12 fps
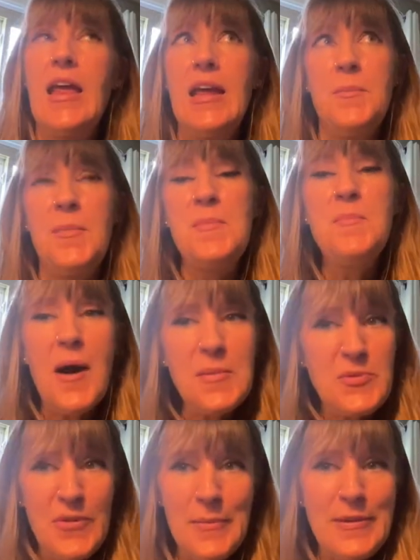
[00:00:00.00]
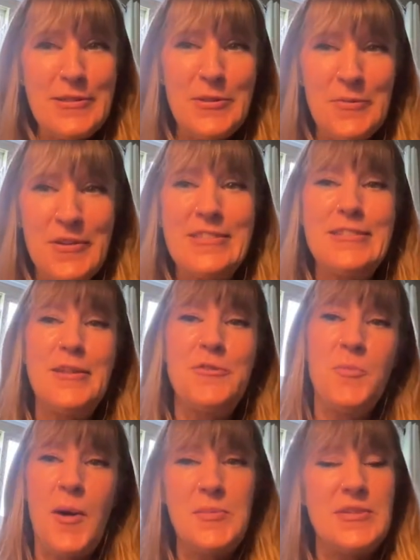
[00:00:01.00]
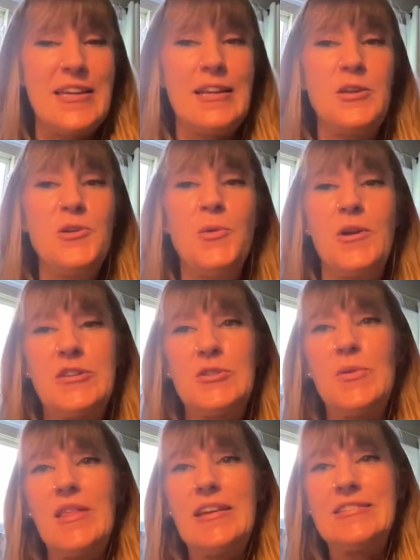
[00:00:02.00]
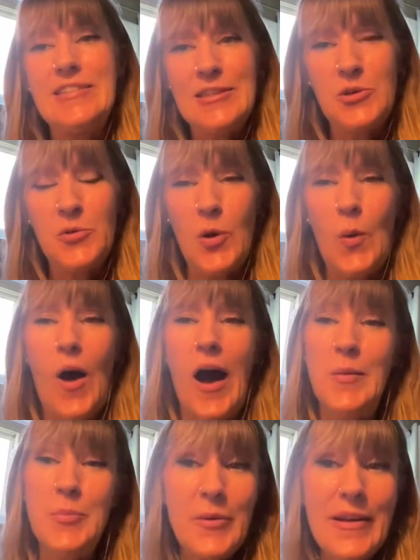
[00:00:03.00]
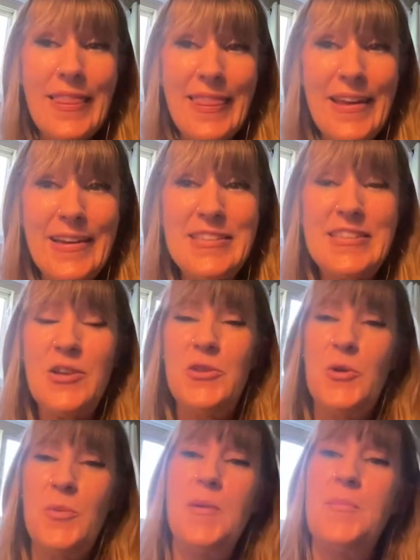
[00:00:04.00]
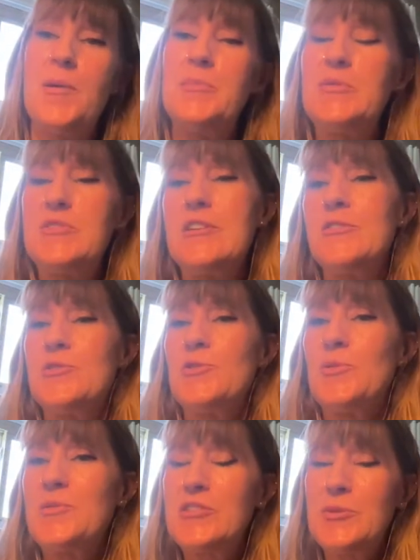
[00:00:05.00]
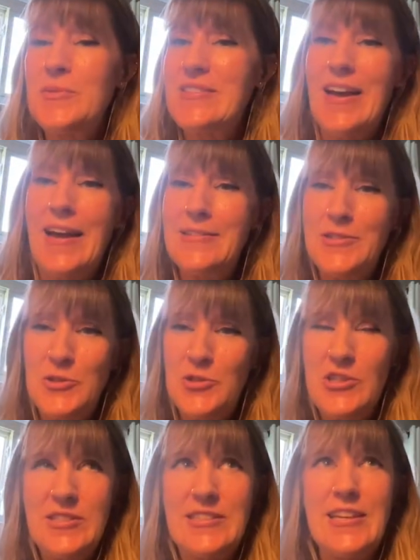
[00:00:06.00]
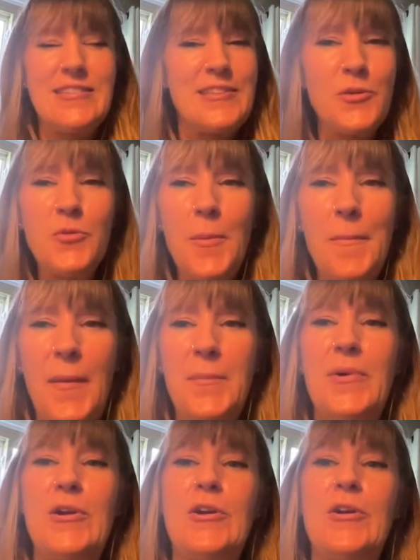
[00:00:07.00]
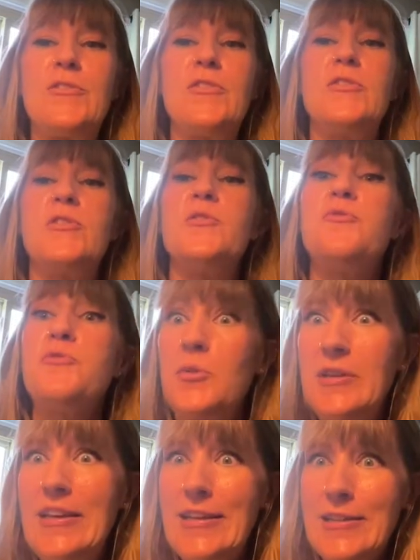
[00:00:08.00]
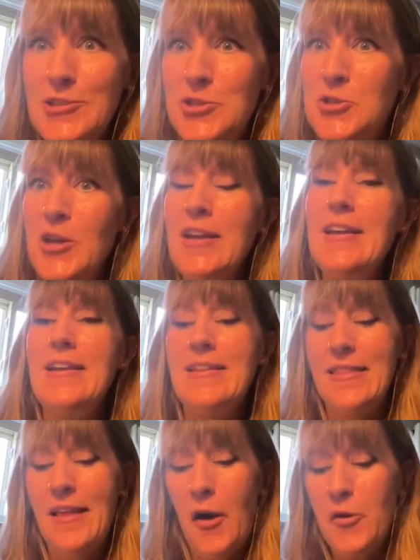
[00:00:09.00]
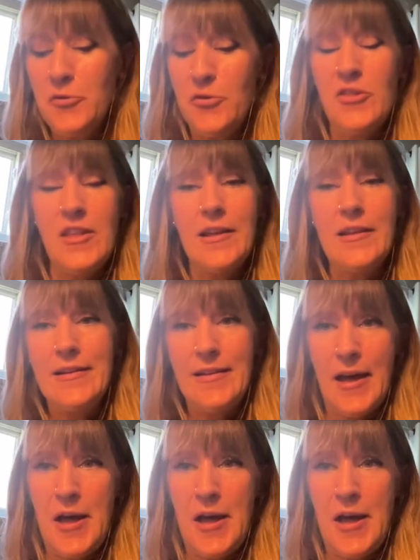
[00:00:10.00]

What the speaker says: My mom's family is originally from upstate New York, so they did grow up with this, although my mom moved to Arizona when she was 9, so she doesn't remember the foliage of the